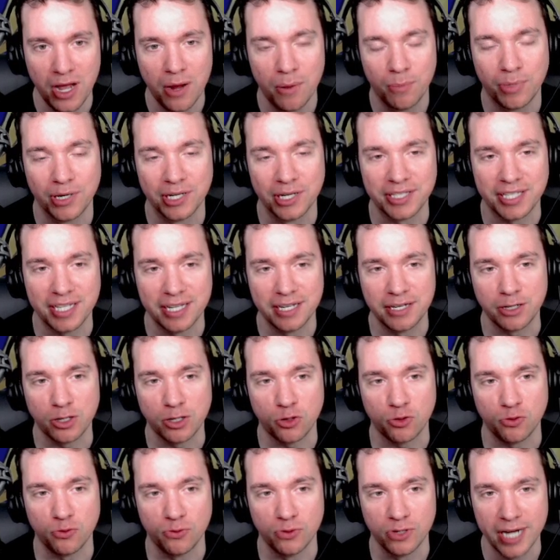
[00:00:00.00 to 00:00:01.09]
but then
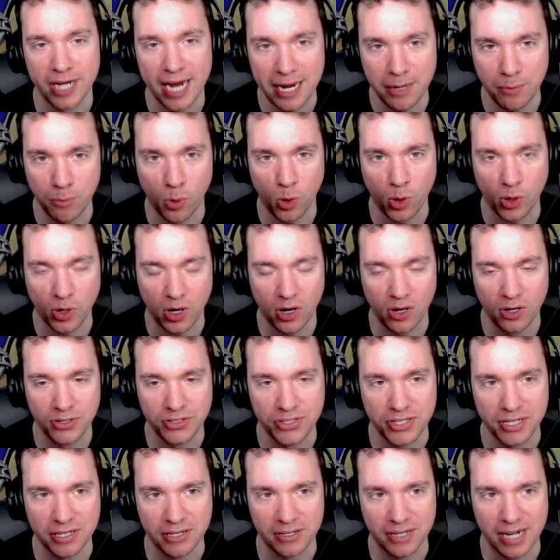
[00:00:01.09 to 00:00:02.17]
create more cards
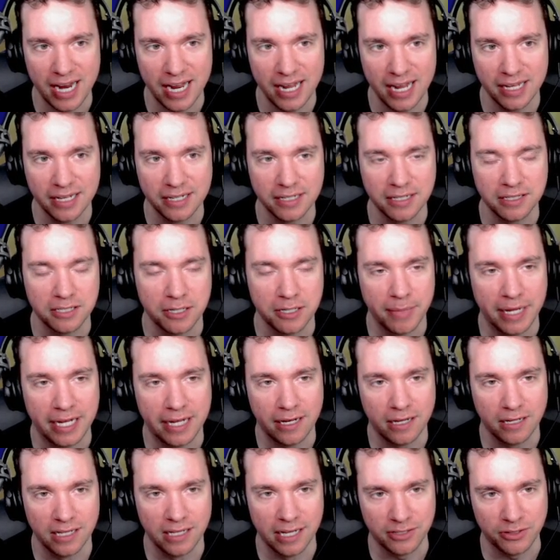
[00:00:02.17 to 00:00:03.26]
in our hand to make
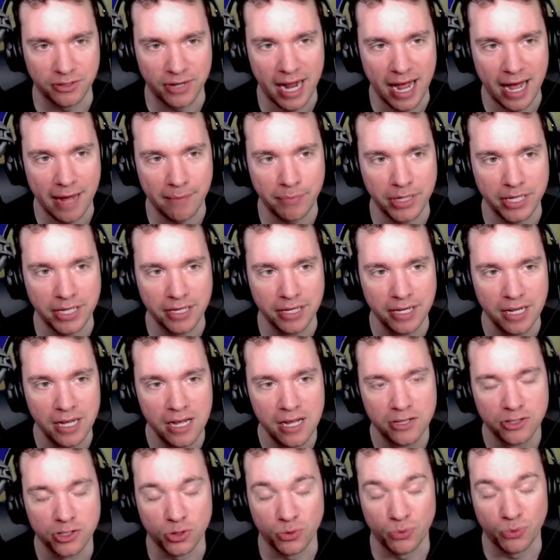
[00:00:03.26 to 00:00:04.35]
collector happy.
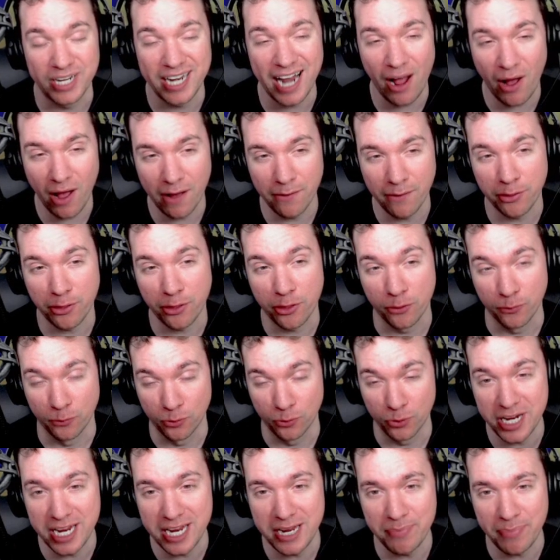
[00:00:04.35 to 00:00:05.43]
So we now have
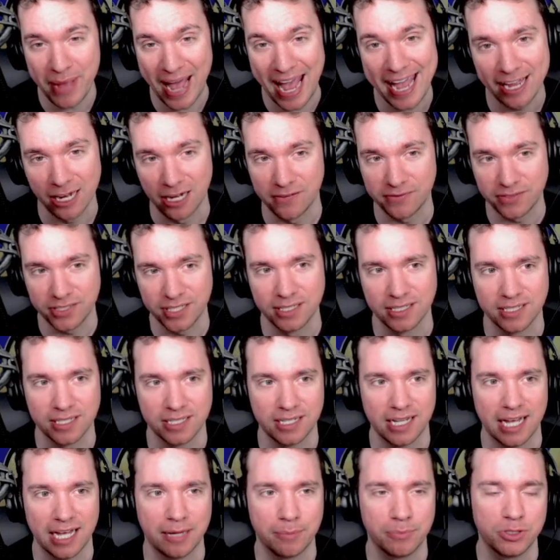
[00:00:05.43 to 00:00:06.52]
3 payoffs in this
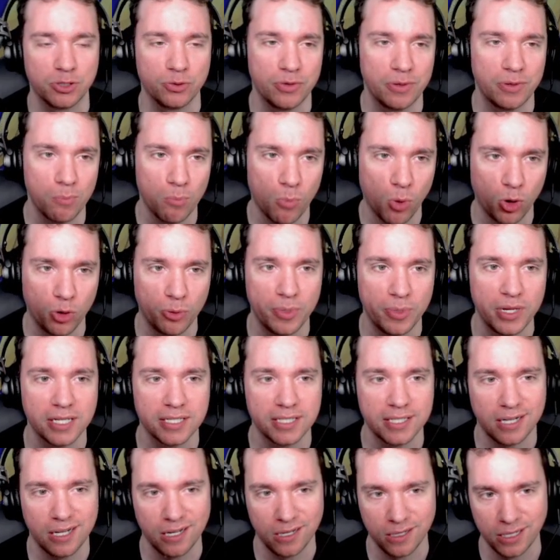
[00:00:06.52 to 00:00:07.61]
deck between
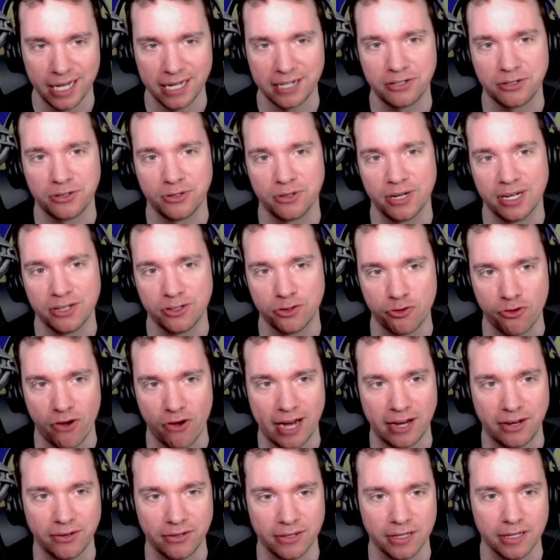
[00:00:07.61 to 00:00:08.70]
Morbius, Collector, and
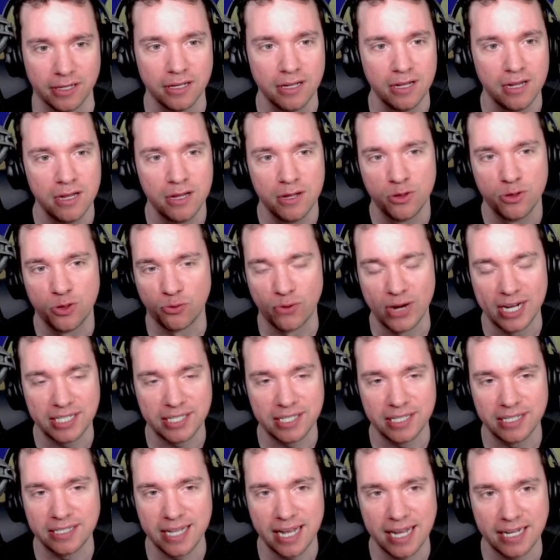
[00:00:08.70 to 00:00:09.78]
Dracula. The rest of
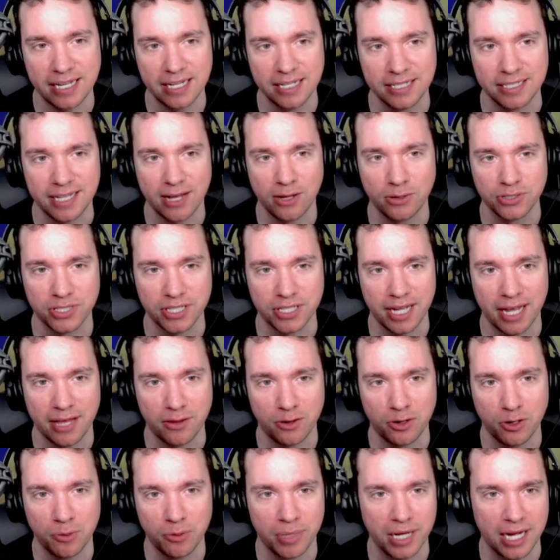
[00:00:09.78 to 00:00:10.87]
the deck is held
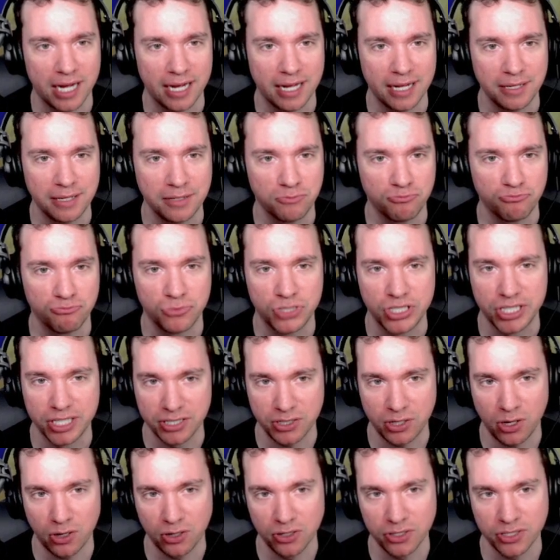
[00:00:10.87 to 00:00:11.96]
together by
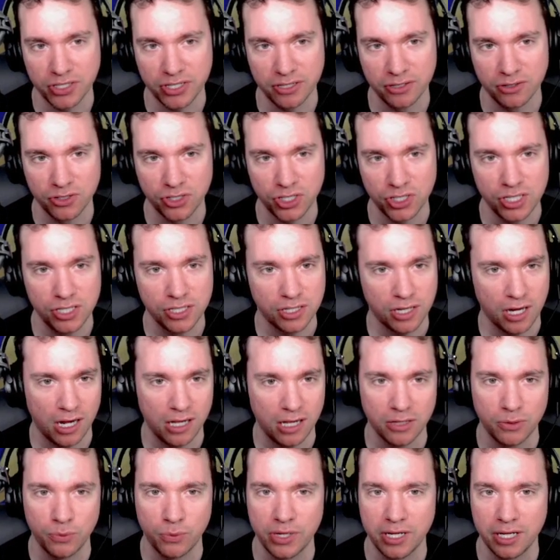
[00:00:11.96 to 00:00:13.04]
discard synergies,
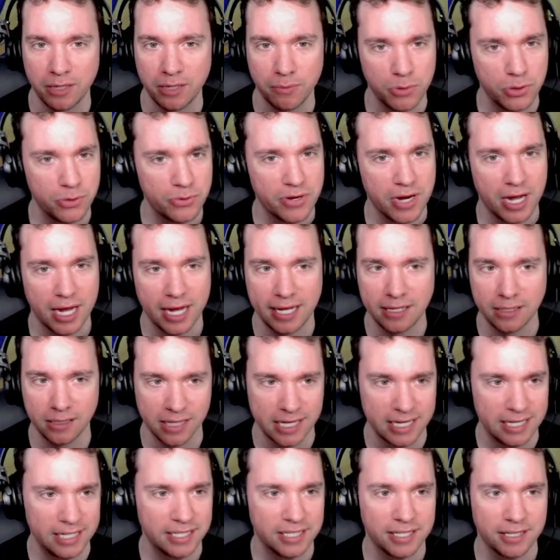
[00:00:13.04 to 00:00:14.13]
Calling Wing, Moon Knight,
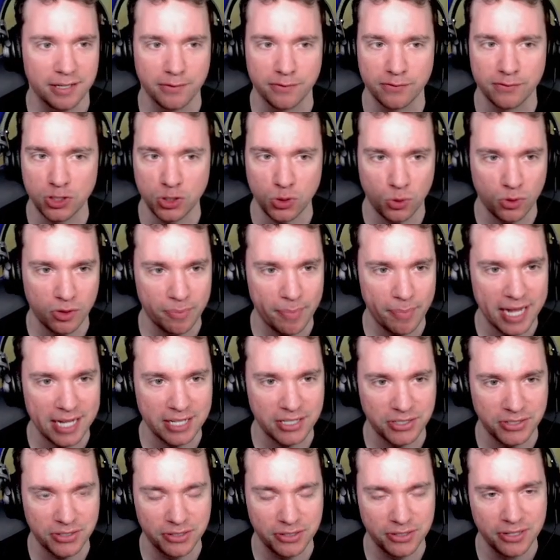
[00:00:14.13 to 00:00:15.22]
Lady Sif,
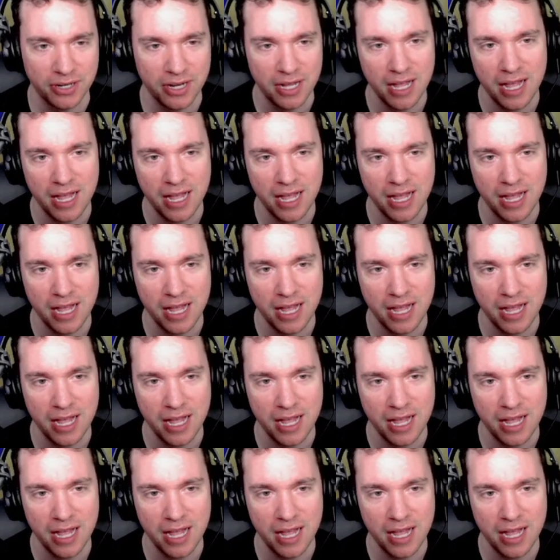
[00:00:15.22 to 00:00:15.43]
Swordmaster.